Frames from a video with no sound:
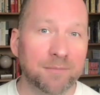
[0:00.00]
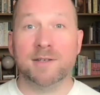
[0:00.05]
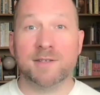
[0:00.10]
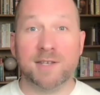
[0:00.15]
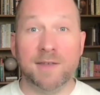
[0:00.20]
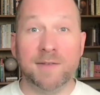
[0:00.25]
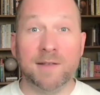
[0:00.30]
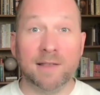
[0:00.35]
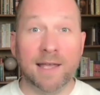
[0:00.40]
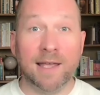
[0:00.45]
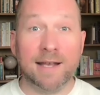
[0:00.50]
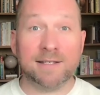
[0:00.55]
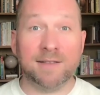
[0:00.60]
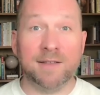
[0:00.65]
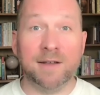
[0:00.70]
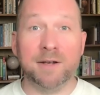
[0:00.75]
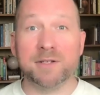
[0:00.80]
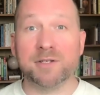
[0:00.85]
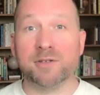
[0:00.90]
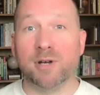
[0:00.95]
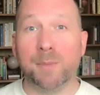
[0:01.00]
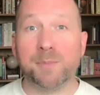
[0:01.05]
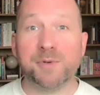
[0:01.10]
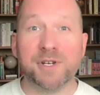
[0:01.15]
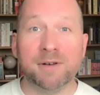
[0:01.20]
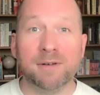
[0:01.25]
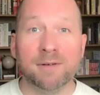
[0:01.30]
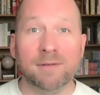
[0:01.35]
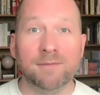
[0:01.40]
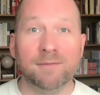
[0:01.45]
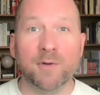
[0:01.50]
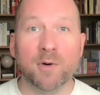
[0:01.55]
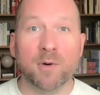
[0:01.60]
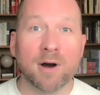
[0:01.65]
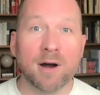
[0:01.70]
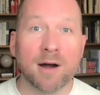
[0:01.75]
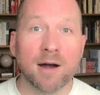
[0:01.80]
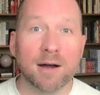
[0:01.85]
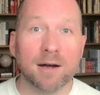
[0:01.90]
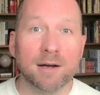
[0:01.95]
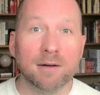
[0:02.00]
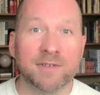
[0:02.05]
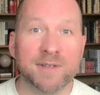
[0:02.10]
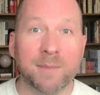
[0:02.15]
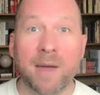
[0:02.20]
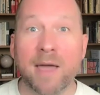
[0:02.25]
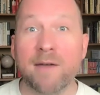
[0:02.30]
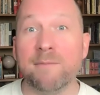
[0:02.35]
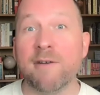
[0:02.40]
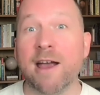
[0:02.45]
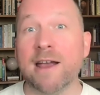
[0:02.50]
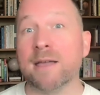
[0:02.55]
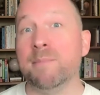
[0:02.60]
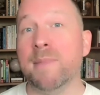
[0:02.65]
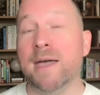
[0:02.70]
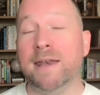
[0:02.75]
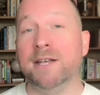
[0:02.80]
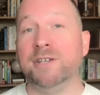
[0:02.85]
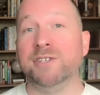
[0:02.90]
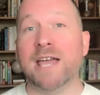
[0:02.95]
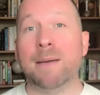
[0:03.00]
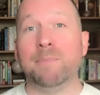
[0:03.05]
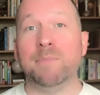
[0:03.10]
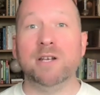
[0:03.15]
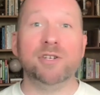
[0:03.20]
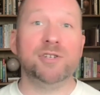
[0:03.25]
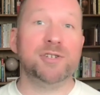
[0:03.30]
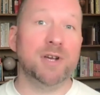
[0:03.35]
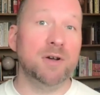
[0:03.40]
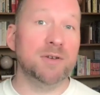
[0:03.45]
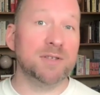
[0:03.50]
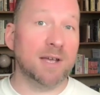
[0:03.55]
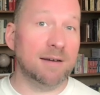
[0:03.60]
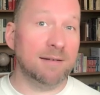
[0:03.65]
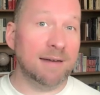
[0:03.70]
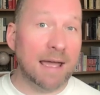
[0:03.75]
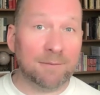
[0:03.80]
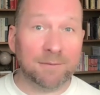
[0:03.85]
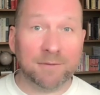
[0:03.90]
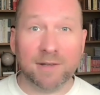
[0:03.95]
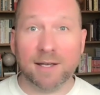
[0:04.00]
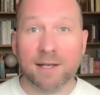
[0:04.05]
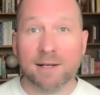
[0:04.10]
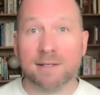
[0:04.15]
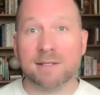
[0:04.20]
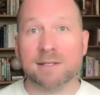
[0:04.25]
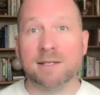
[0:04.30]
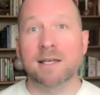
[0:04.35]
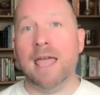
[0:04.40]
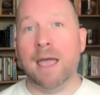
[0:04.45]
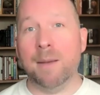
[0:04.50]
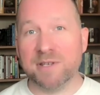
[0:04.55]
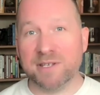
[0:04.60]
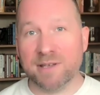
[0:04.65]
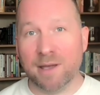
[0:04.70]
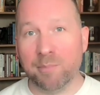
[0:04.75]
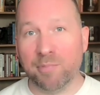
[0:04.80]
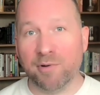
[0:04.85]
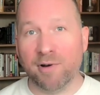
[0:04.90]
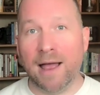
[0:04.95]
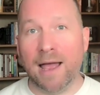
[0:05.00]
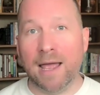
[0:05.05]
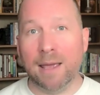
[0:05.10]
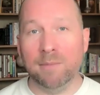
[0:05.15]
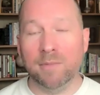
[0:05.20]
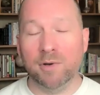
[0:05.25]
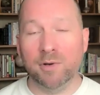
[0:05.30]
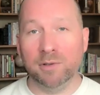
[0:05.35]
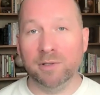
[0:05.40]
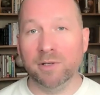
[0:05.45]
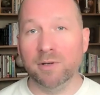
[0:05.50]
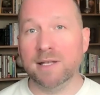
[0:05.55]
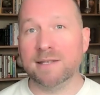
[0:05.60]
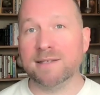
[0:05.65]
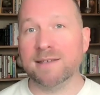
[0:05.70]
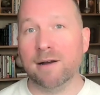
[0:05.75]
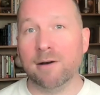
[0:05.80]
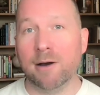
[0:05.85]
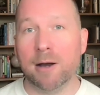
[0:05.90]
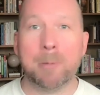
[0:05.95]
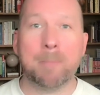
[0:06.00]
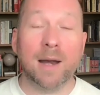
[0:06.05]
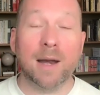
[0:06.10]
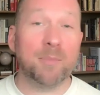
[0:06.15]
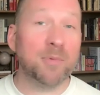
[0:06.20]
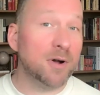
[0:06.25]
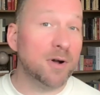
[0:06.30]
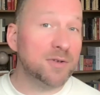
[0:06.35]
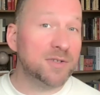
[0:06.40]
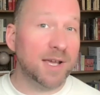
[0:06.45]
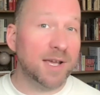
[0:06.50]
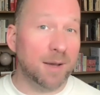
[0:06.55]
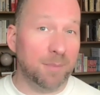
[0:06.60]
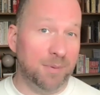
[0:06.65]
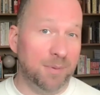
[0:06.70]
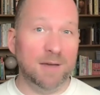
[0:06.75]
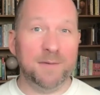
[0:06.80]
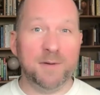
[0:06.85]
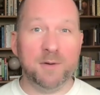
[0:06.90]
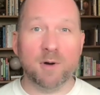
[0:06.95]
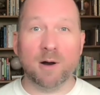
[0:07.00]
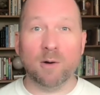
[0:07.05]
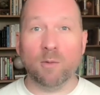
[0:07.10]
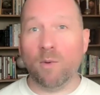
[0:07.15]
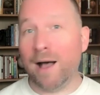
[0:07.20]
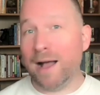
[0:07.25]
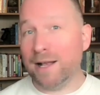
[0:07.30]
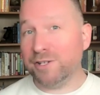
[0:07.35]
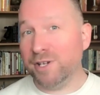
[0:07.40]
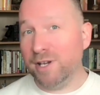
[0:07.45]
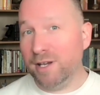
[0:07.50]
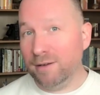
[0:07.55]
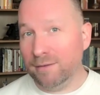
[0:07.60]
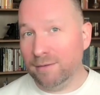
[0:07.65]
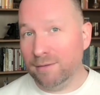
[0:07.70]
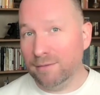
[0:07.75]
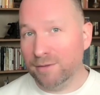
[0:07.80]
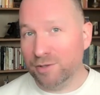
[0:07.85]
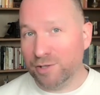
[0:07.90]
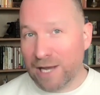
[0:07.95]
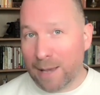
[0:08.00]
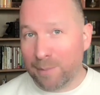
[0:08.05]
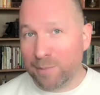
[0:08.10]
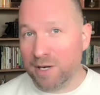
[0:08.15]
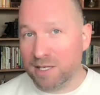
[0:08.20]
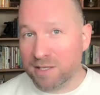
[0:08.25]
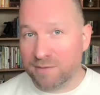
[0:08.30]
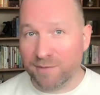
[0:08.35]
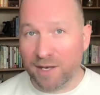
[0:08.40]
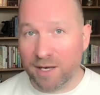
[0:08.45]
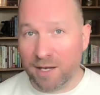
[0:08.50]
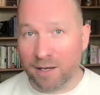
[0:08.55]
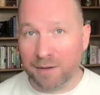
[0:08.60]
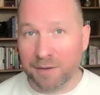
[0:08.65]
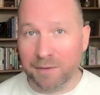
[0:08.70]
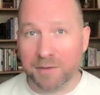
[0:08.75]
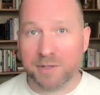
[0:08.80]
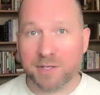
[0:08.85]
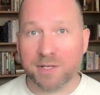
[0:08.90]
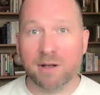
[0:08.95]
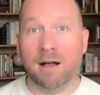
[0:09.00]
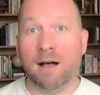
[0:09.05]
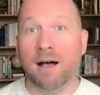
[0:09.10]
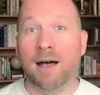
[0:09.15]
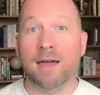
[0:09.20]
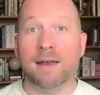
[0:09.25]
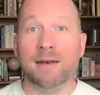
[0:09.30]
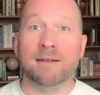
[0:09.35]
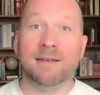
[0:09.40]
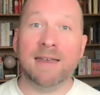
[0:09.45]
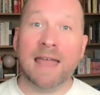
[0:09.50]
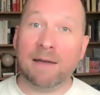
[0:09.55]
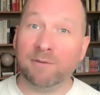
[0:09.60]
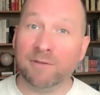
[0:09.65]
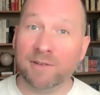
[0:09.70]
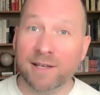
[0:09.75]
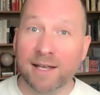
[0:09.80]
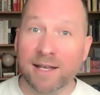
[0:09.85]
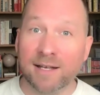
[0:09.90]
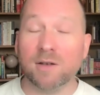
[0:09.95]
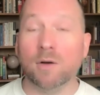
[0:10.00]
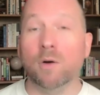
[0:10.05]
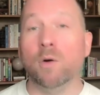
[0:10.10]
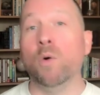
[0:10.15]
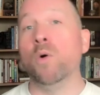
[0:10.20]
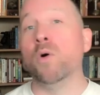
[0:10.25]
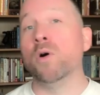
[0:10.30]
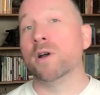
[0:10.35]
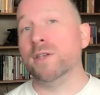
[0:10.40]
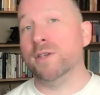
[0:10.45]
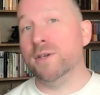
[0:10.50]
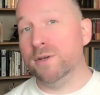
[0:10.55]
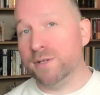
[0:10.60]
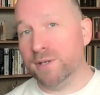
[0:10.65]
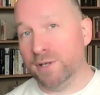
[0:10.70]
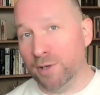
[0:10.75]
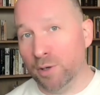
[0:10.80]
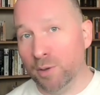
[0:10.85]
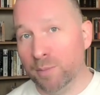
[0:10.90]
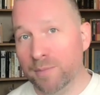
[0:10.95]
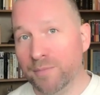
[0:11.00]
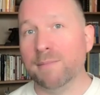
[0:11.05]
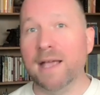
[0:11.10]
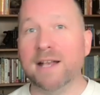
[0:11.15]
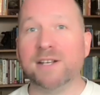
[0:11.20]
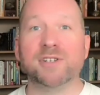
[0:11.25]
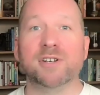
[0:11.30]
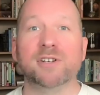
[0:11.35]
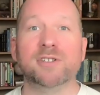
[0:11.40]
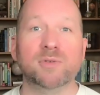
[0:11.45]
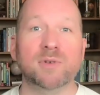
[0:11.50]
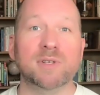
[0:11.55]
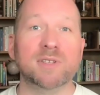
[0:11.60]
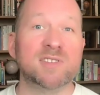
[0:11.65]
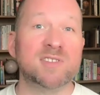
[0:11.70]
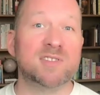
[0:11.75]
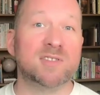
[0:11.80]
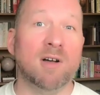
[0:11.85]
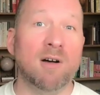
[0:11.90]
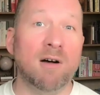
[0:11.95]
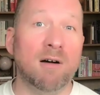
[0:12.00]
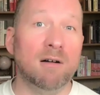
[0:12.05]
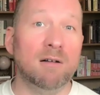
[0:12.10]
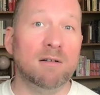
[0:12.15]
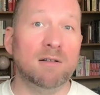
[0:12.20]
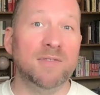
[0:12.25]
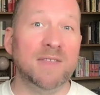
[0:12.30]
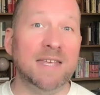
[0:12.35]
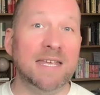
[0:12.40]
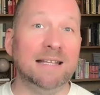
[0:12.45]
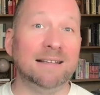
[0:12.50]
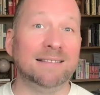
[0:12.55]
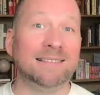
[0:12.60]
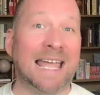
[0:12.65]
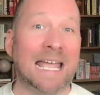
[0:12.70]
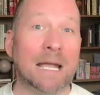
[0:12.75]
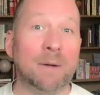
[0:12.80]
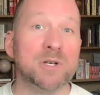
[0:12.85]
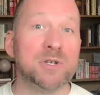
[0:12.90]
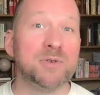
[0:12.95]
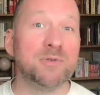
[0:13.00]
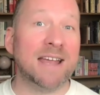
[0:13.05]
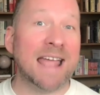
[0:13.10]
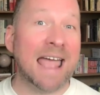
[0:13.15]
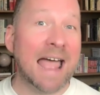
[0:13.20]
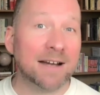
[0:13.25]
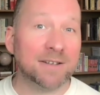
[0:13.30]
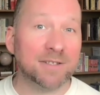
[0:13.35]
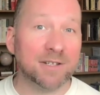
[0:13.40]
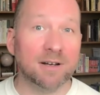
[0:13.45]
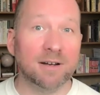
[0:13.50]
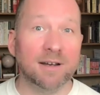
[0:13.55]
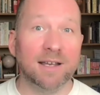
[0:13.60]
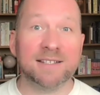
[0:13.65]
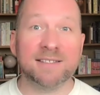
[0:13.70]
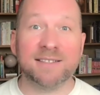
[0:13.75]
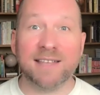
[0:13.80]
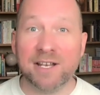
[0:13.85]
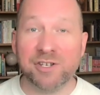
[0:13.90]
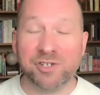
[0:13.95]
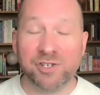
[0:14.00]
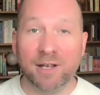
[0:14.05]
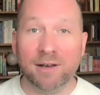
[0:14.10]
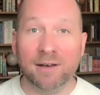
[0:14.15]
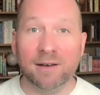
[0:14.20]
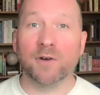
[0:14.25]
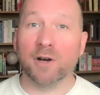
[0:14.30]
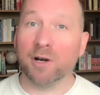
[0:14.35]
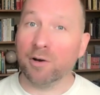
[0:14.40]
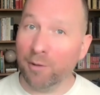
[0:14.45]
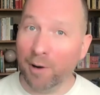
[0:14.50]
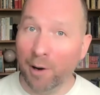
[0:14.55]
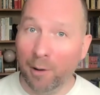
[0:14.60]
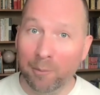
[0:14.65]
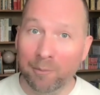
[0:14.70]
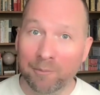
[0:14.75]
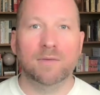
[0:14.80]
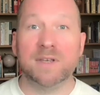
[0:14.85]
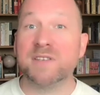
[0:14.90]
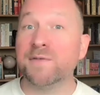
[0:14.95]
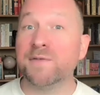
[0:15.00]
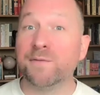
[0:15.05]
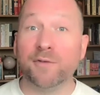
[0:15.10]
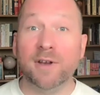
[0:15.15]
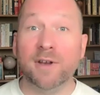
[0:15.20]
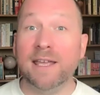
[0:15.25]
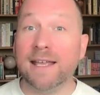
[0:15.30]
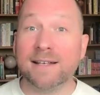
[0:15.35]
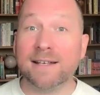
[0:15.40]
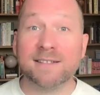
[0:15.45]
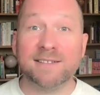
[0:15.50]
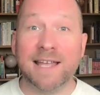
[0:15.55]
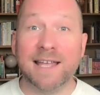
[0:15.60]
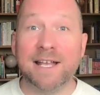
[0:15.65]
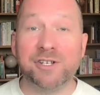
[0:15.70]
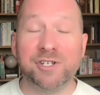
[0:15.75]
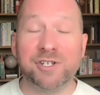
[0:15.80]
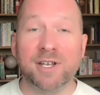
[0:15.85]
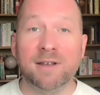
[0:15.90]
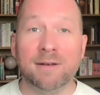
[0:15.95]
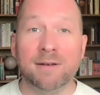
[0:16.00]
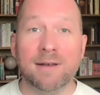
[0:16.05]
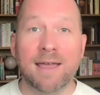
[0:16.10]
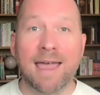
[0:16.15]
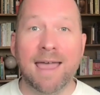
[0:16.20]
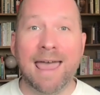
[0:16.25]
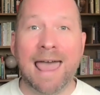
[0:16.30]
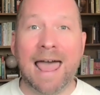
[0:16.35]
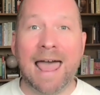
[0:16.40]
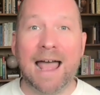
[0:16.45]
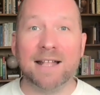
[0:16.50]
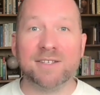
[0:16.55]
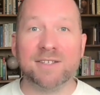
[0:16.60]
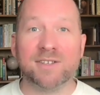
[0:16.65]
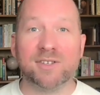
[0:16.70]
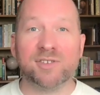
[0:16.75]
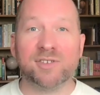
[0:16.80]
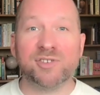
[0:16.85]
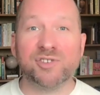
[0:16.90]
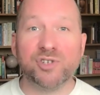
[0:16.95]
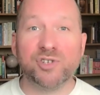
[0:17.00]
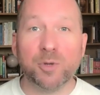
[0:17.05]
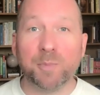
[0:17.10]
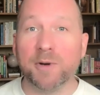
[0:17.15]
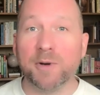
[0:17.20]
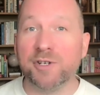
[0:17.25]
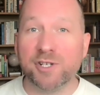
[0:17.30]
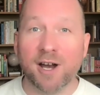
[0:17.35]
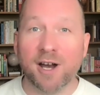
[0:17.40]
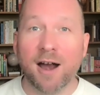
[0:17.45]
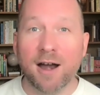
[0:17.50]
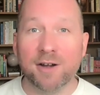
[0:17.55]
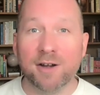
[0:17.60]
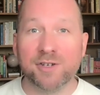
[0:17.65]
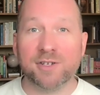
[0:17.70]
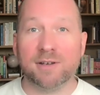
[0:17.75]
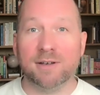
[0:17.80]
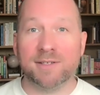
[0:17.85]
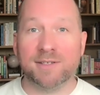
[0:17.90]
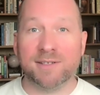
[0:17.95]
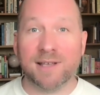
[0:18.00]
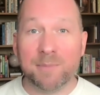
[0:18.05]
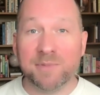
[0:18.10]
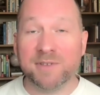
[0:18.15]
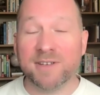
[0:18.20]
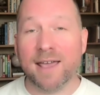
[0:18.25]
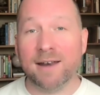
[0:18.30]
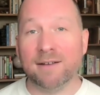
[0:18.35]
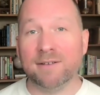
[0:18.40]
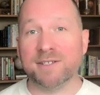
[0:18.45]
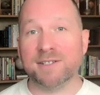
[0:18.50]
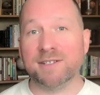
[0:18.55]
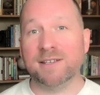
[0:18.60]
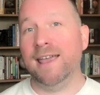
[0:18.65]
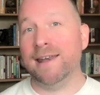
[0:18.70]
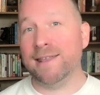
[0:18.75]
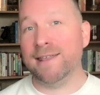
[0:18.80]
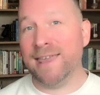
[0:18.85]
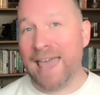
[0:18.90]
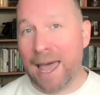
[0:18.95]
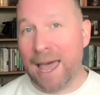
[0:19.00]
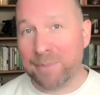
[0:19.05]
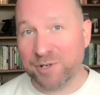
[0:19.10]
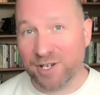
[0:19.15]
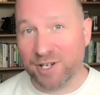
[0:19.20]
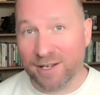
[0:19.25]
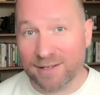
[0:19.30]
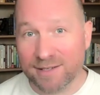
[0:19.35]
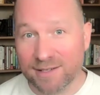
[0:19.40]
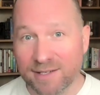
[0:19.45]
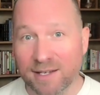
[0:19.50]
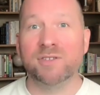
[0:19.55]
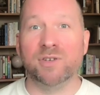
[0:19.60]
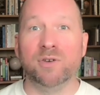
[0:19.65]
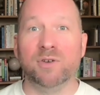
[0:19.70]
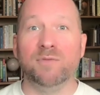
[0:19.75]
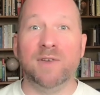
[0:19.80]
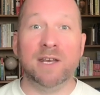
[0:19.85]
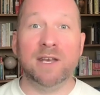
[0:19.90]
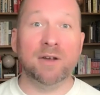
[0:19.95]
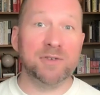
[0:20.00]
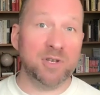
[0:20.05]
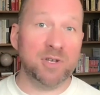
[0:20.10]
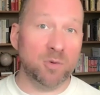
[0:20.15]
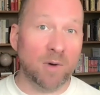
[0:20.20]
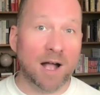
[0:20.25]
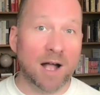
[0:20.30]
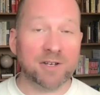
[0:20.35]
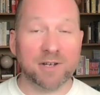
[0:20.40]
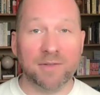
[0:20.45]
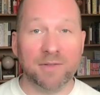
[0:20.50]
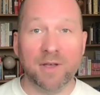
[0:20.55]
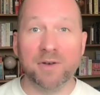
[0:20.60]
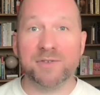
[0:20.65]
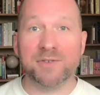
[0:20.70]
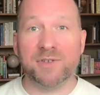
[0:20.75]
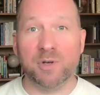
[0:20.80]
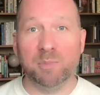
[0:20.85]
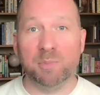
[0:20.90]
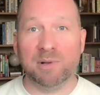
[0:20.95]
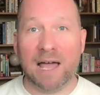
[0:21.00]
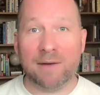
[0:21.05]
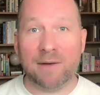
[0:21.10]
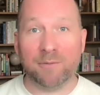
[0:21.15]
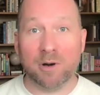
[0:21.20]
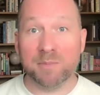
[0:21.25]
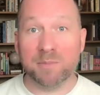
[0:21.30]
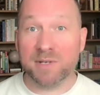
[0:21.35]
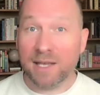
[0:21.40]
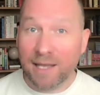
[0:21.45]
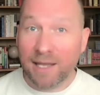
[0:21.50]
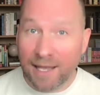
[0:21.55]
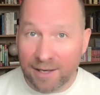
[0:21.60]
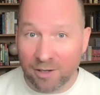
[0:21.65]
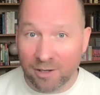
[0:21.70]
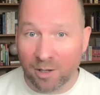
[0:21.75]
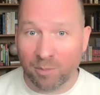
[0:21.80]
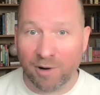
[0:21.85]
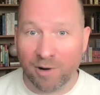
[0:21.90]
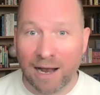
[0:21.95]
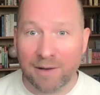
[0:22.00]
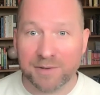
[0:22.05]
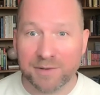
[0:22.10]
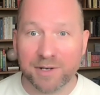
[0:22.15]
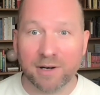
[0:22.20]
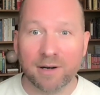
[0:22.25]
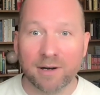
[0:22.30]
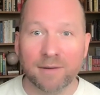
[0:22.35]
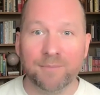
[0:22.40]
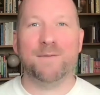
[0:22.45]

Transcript: See the links in the description for some of my recommended Japanese shows on Netflix, Amazon Prime, Hulu, etc. And a pro tip, if you are watching Japanese videos on Netflix or YouTube, make sure to install the Language Reactor extension for Chrome. This free extension adds supercharged subtitles and captions to videos you watch on those 2 platforms in your browser.